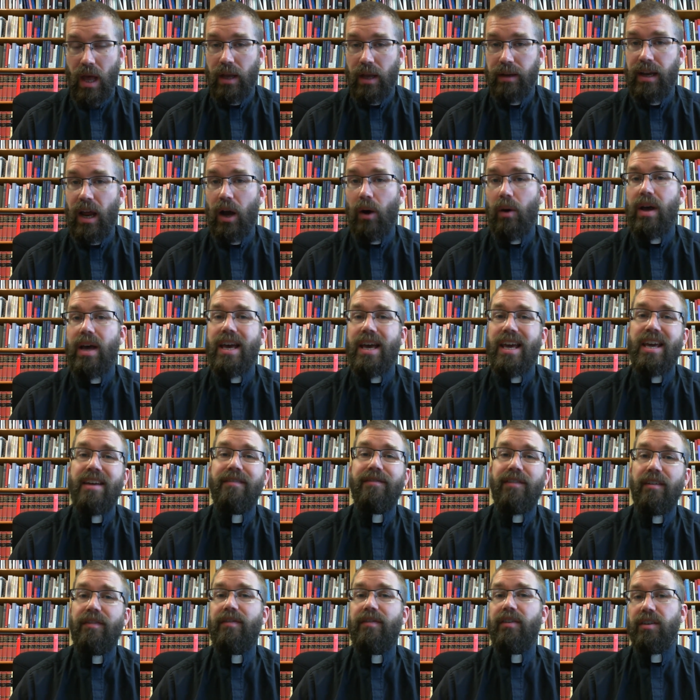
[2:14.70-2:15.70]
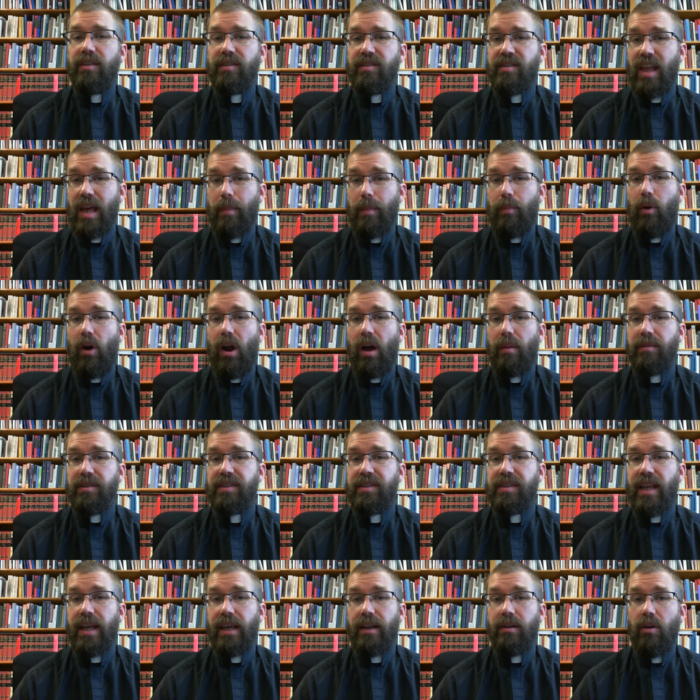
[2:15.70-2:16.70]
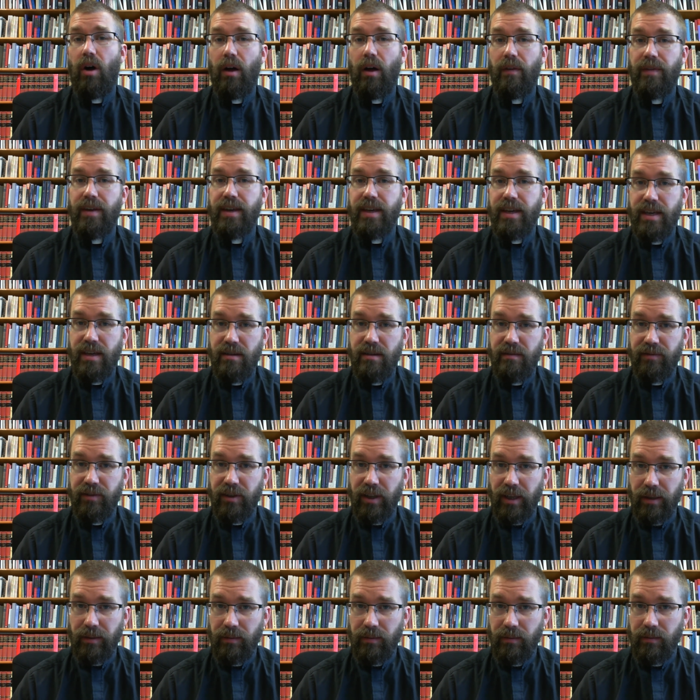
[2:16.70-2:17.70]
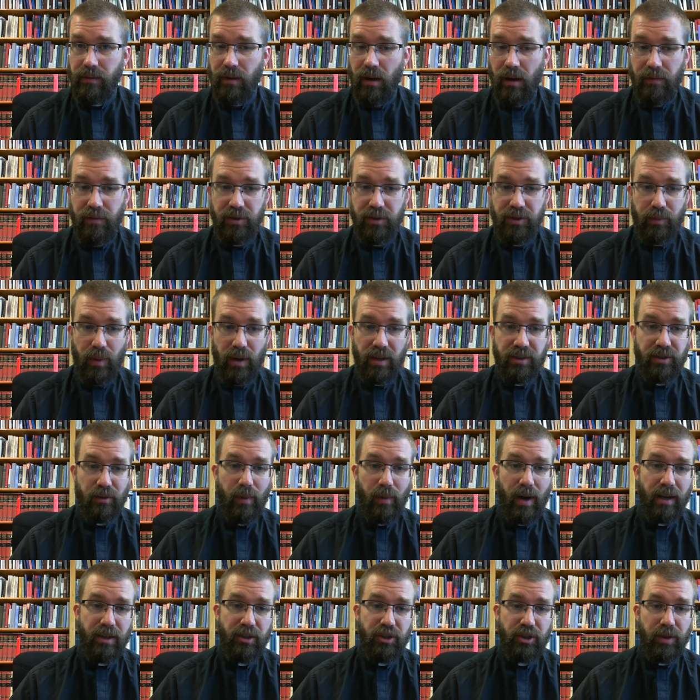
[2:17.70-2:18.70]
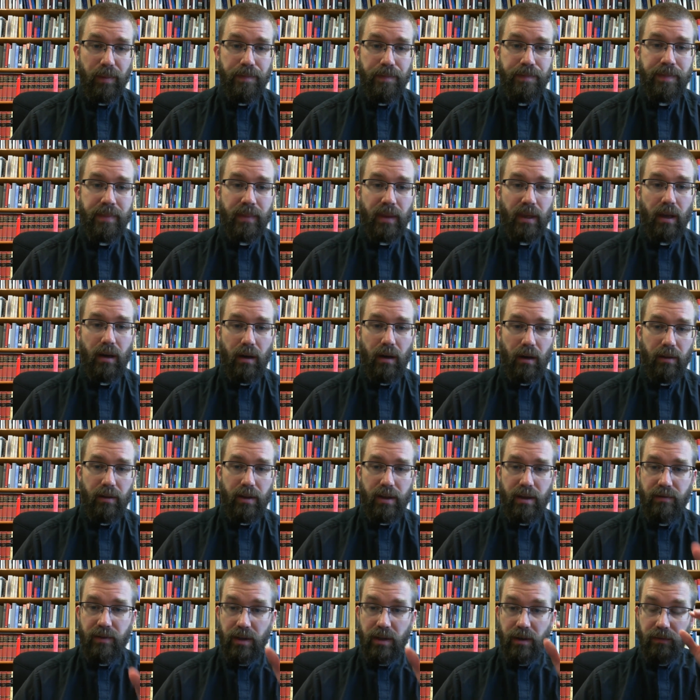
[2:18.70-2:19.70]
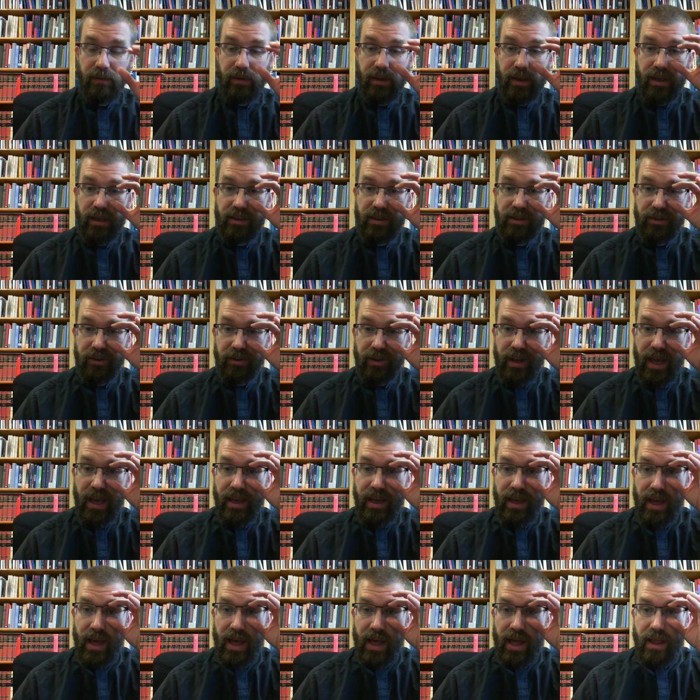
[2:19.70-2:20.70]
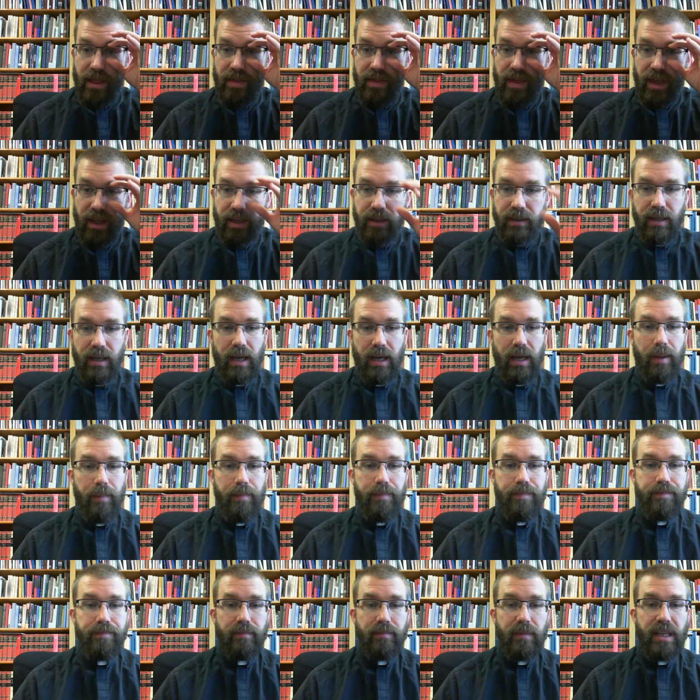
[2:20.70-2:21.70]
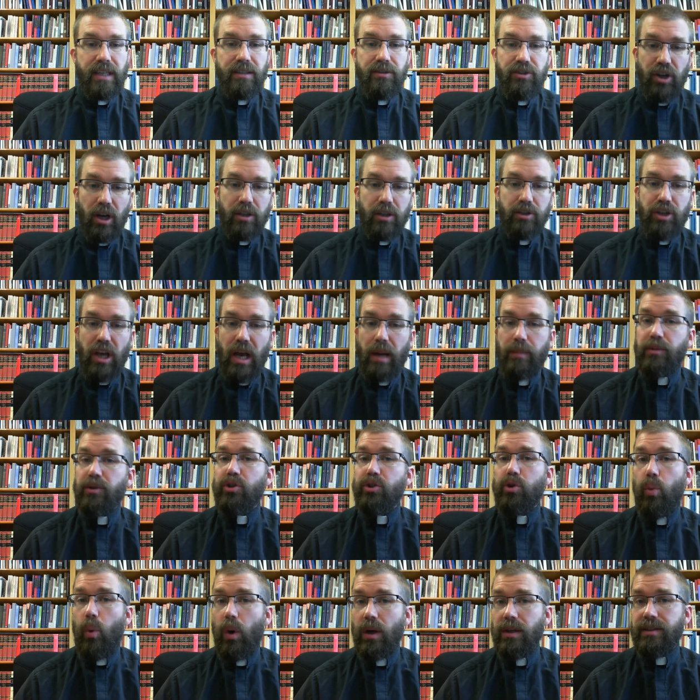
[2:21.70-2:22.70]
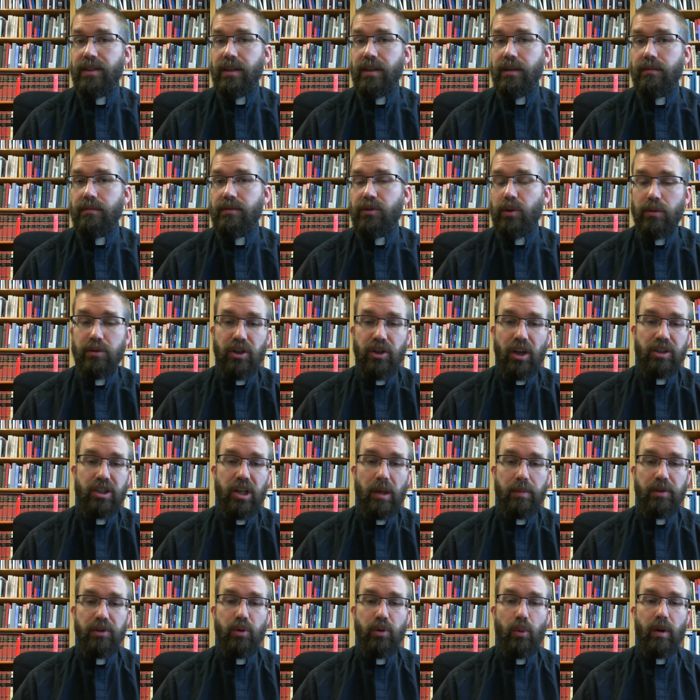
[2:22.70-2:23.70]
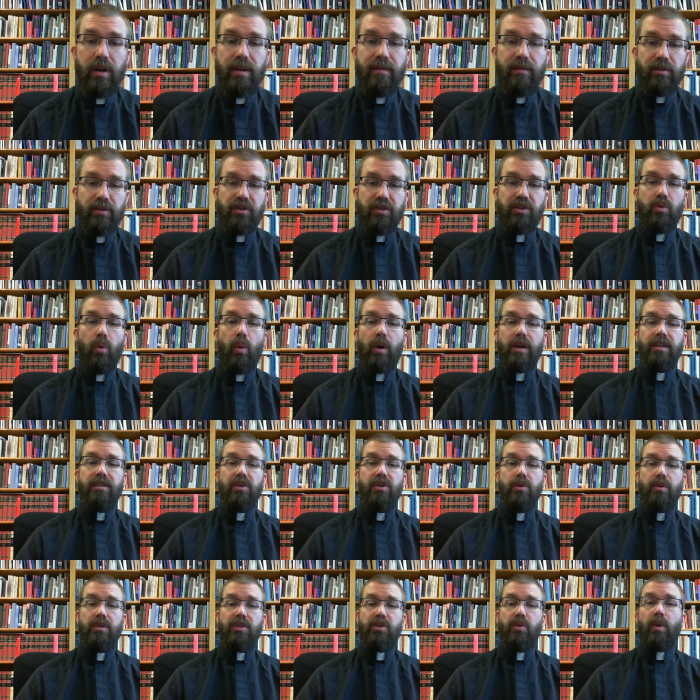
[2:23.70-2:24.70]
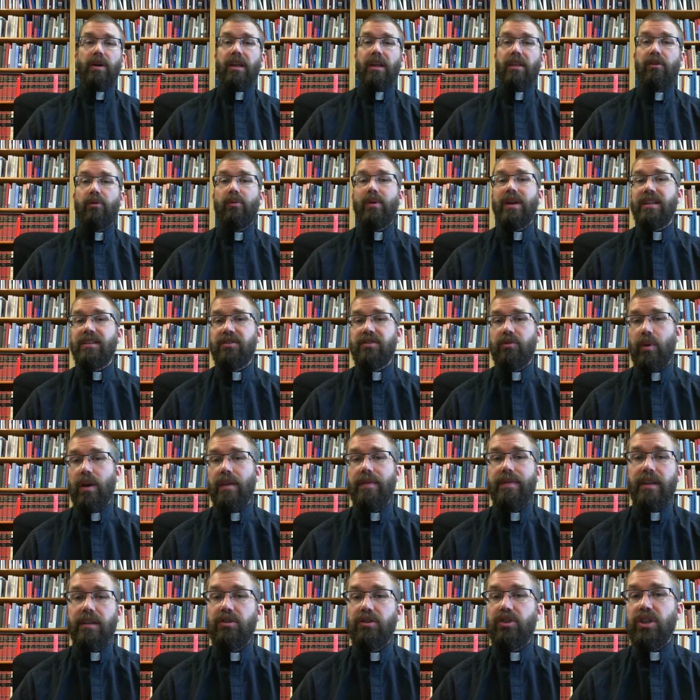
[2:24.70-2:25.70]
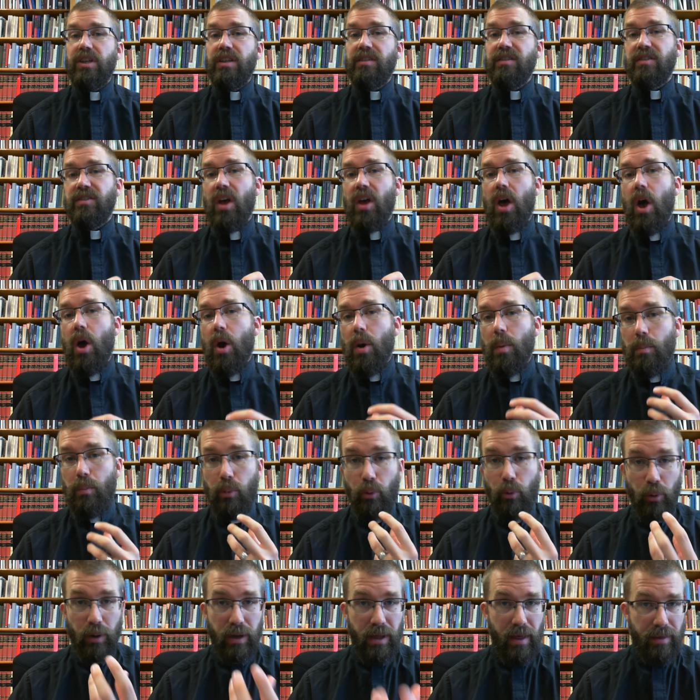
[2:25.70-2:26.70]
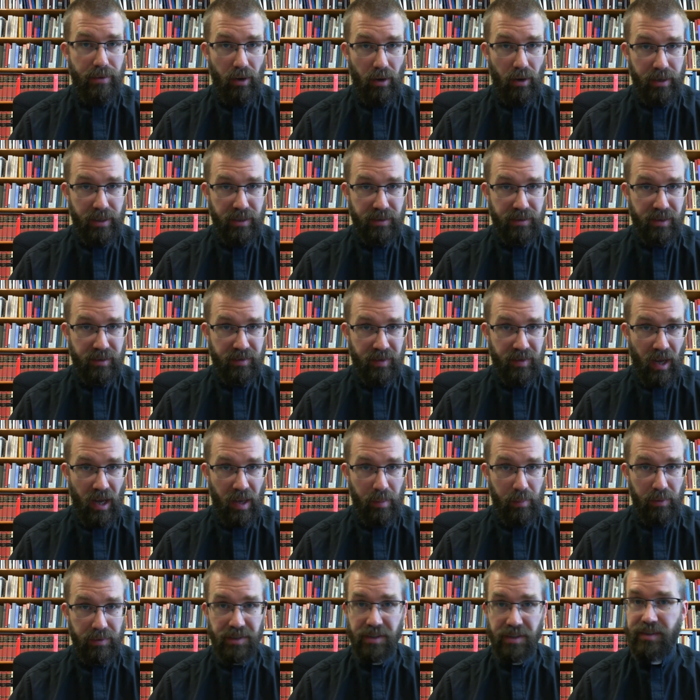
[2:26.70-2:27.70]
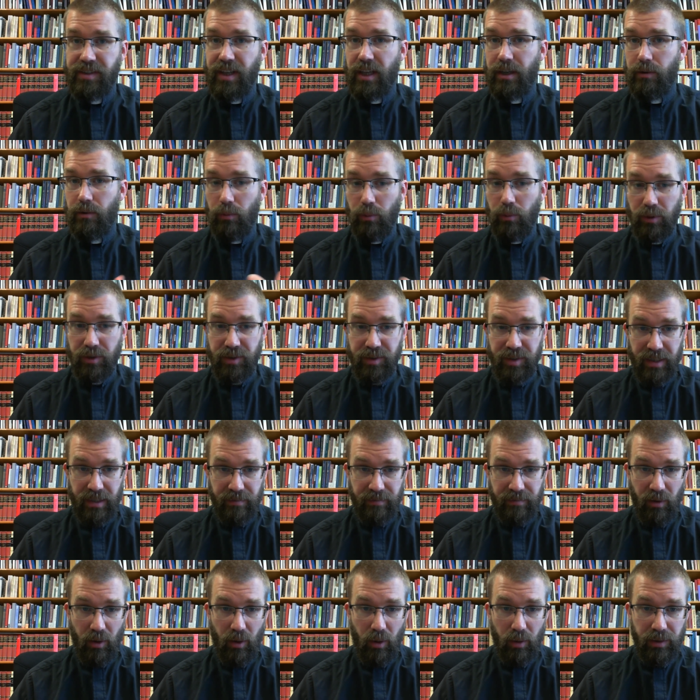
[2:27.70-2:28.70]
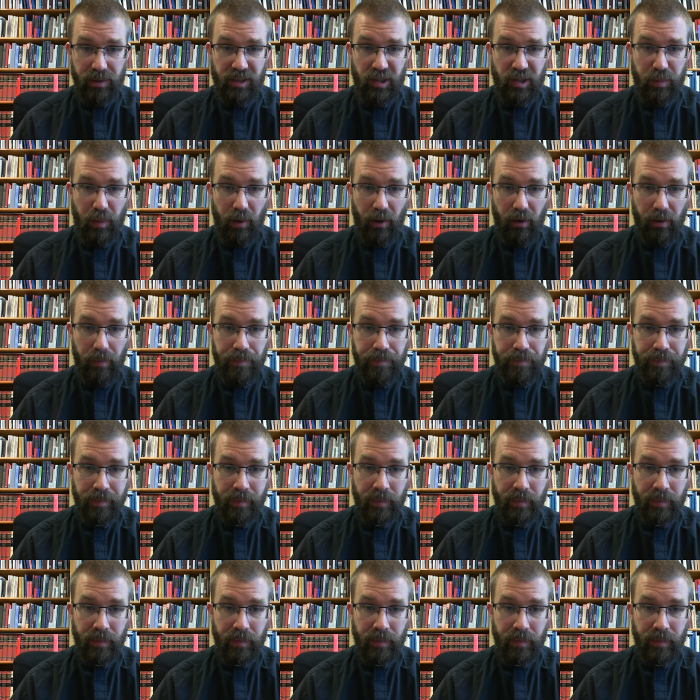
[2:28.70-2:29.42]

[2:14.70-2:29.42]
Now, he fulfills that promise then on the evening of his resurrection, uh, on the evening of the Easter day, then um, in John chapter 20. So in John chapter 20, verses 22 and 23, it's written that Jesus breathed on his disciples and said, Receive the Holy Spirit.